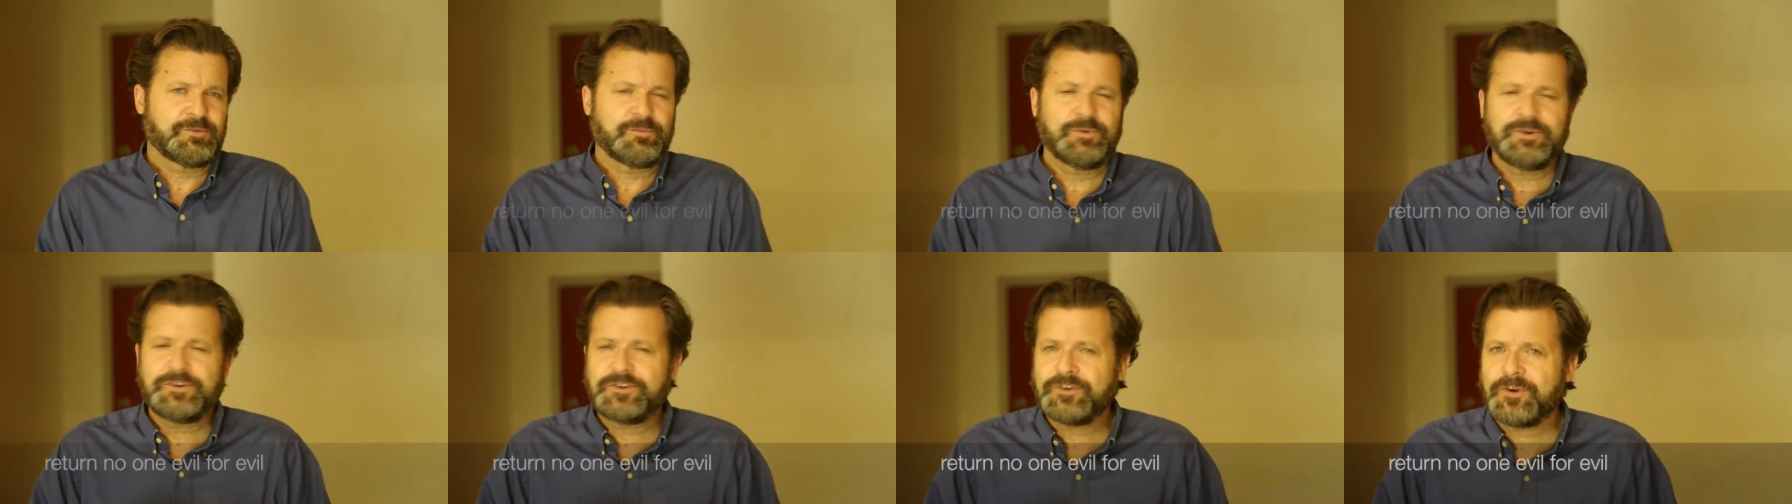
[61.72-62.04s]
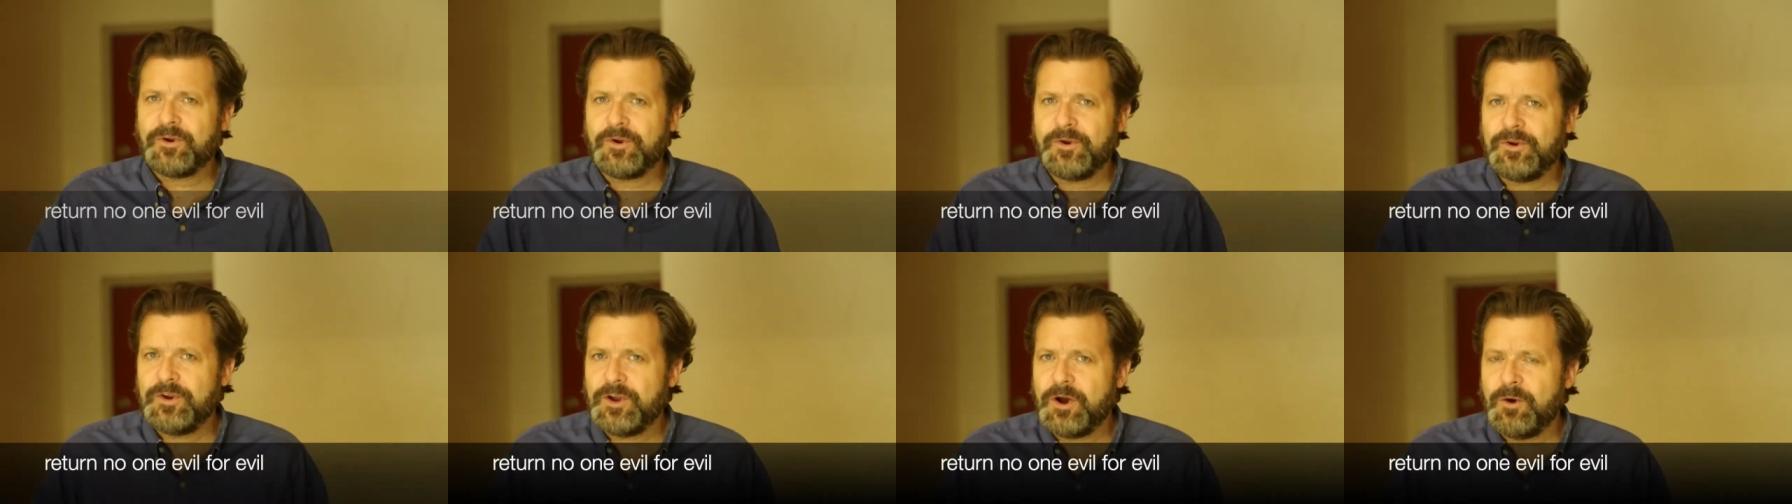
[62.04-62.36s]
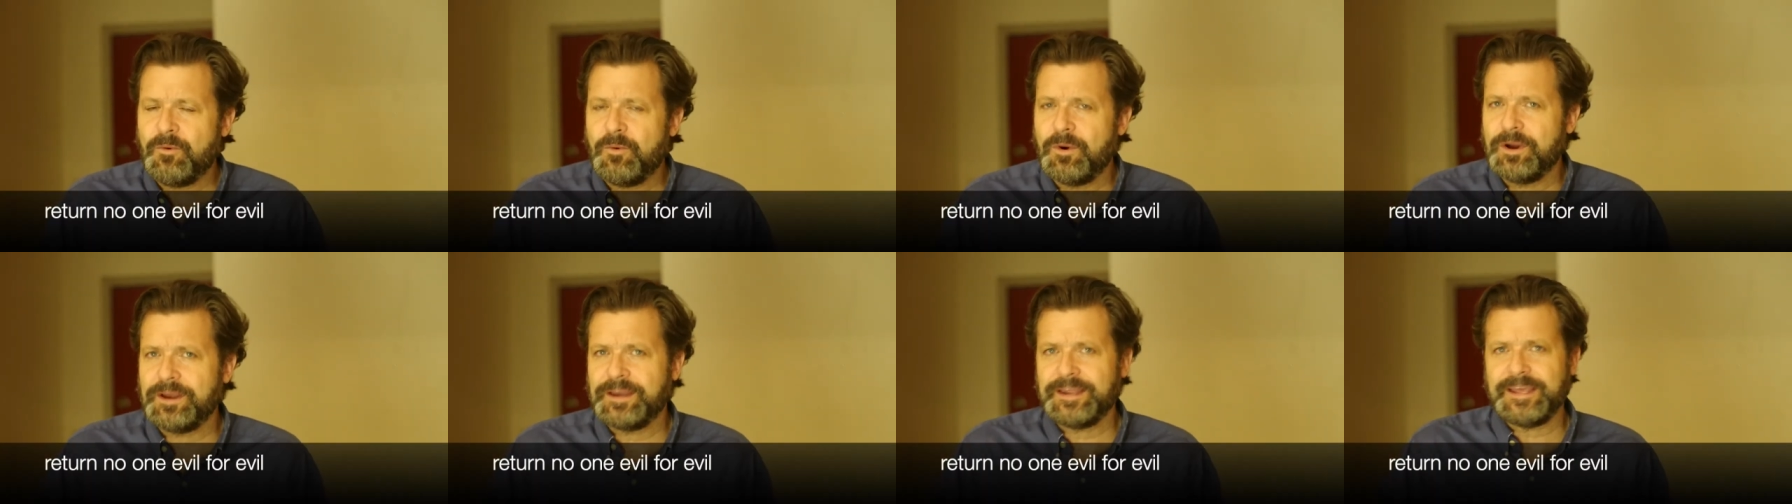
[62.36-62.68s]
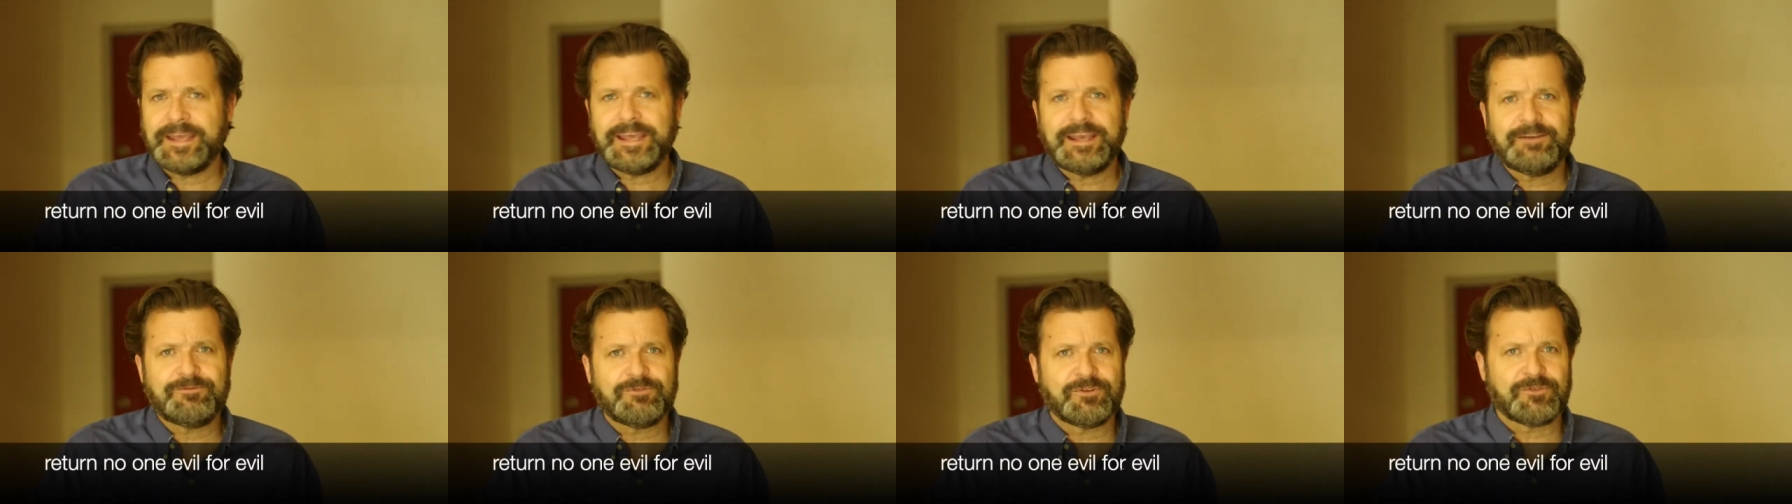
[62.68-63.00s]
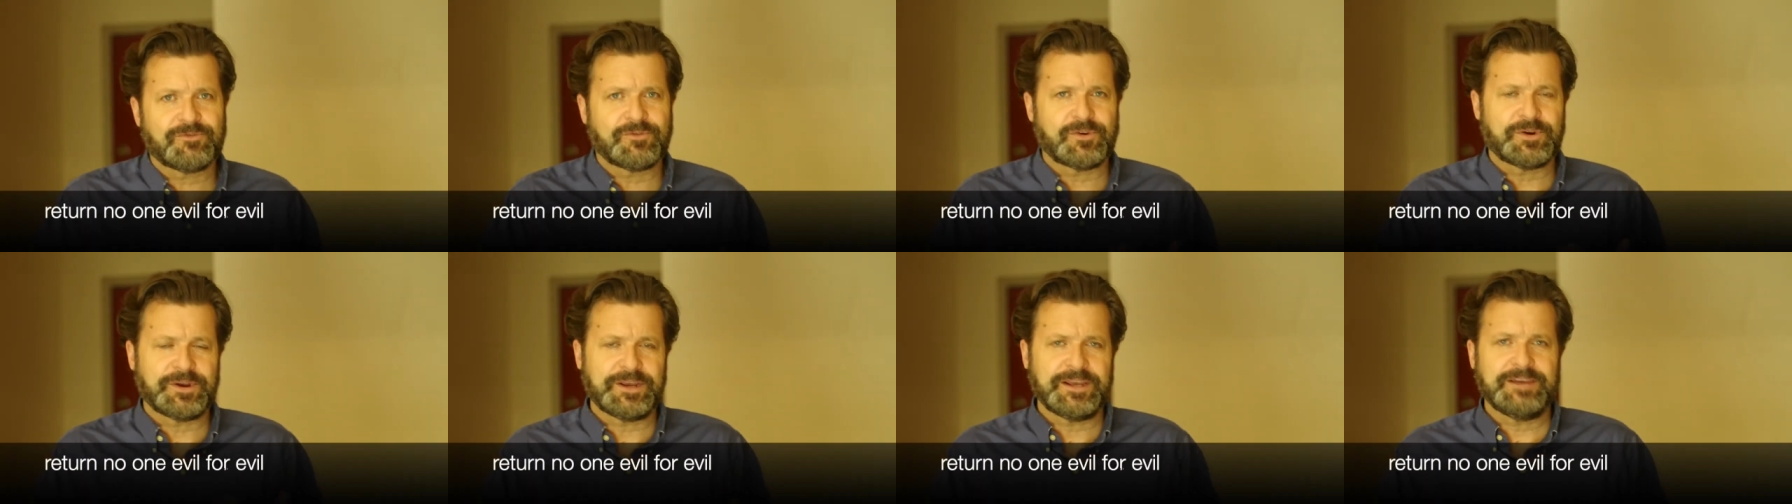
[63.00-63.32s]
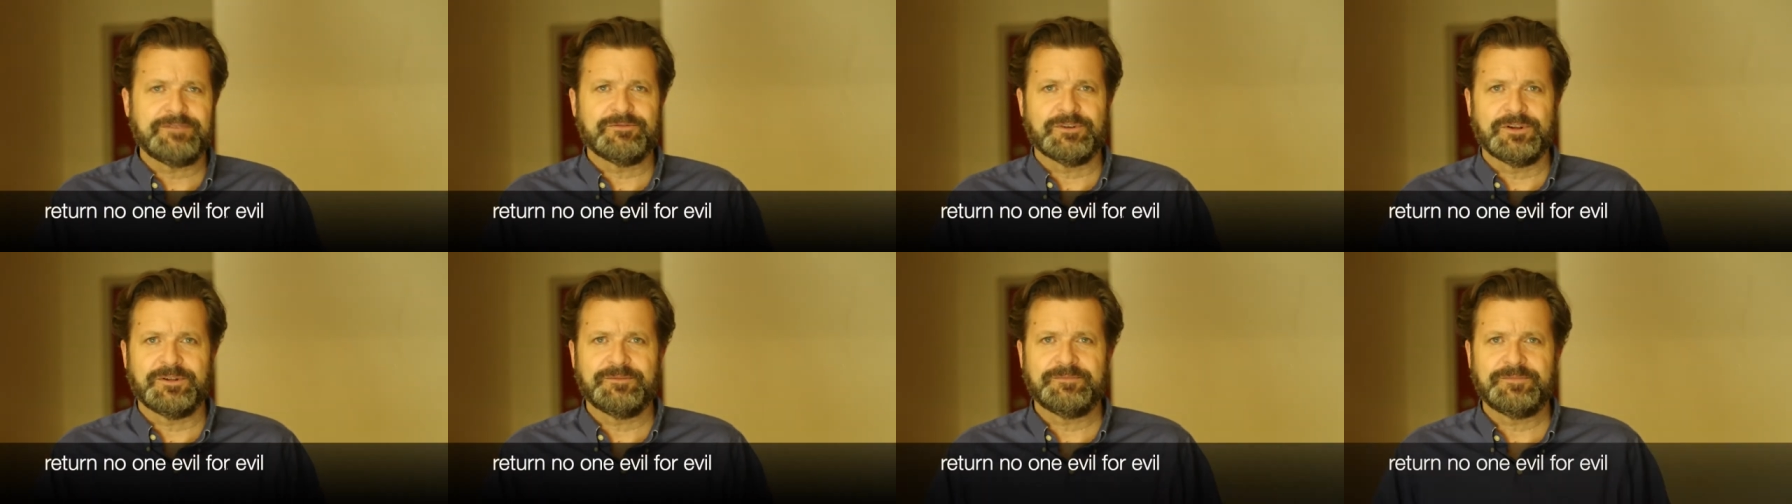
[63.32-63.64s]
Return no one evil for
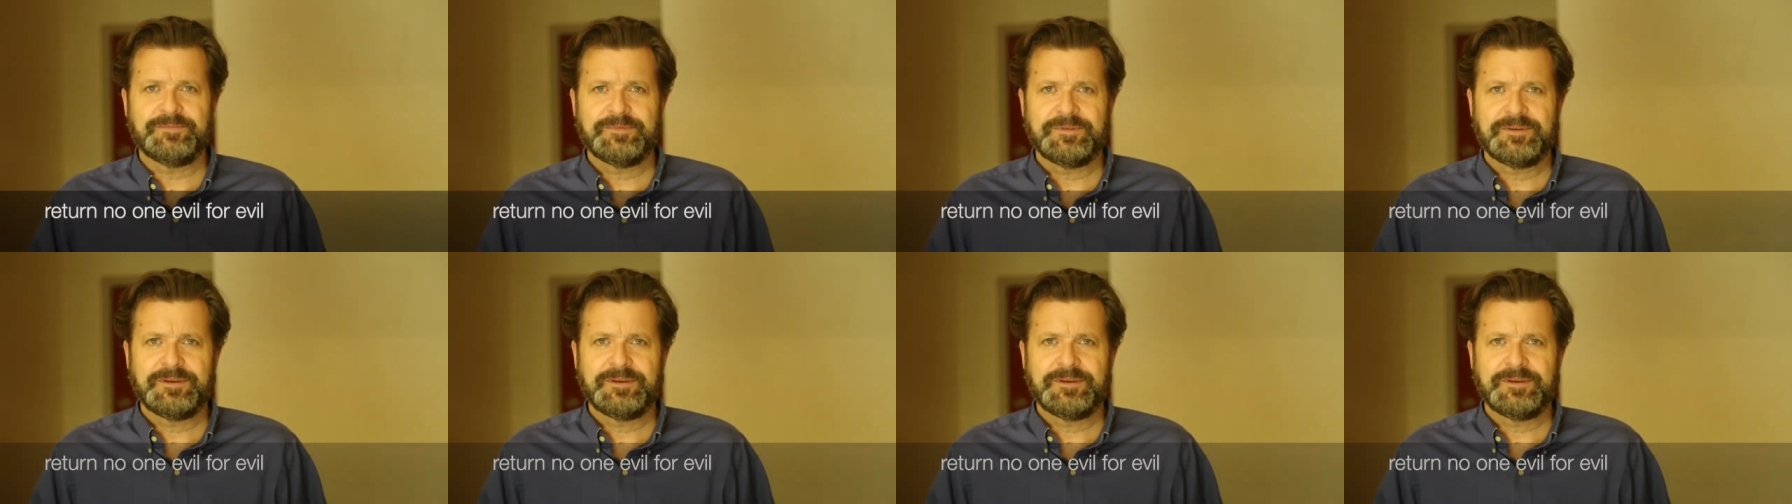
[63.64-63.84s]
evil.